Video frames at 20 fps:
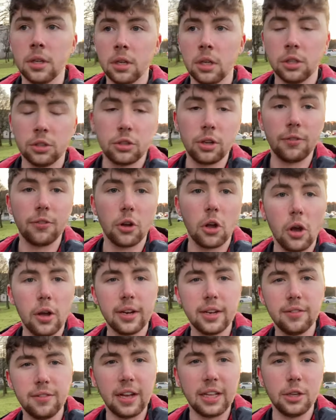So I forgot in
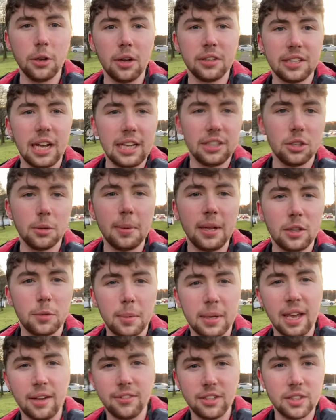the video, I was actually meant to be
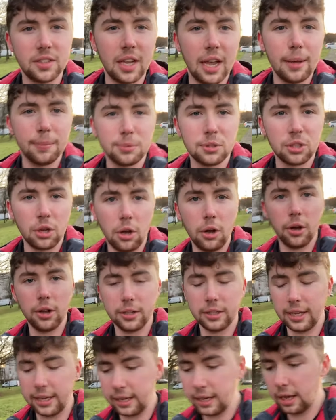giving tips on
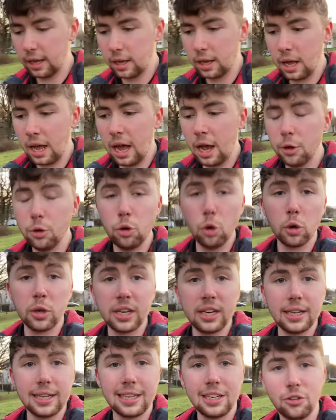like how you can
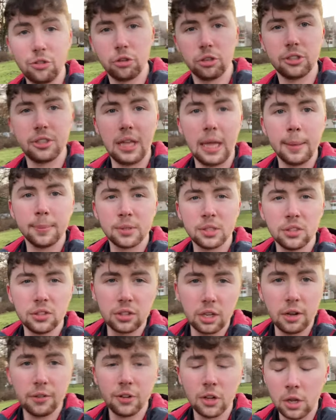increase your steps and
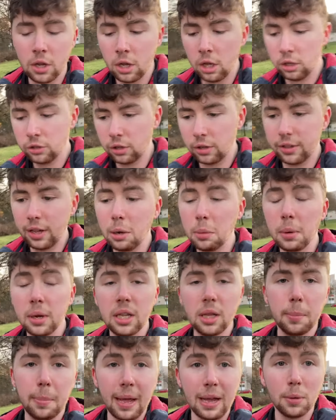stuff. So I think one of
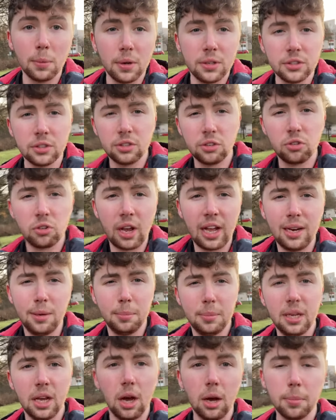the big ones is trying to
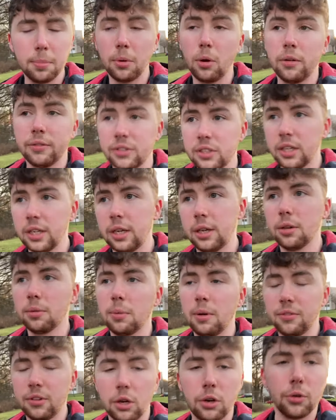meet up. Obviously
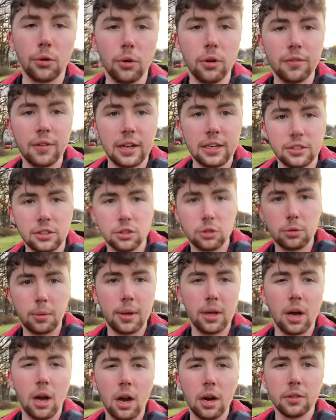with the coronavirus it's quite
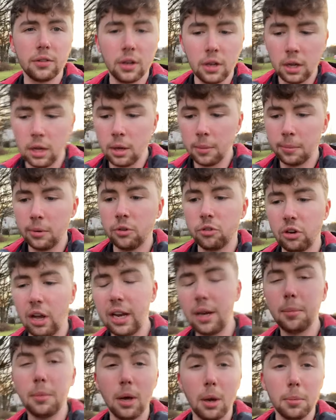hard, but trying to
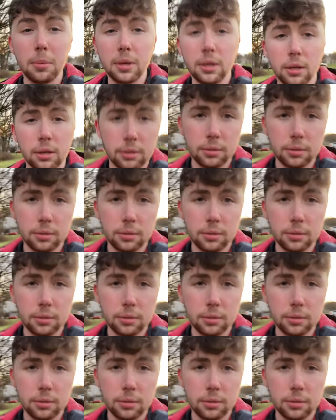meet up with